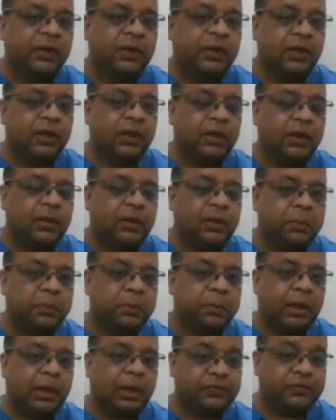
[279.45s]

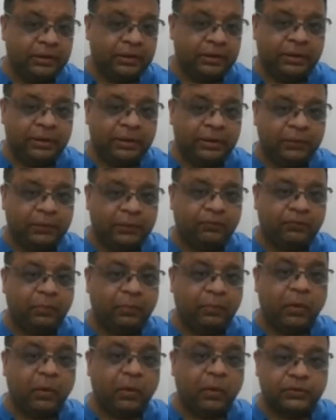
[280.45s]
I've seen people from
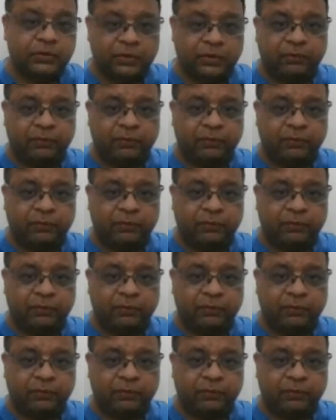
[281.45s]
all sorts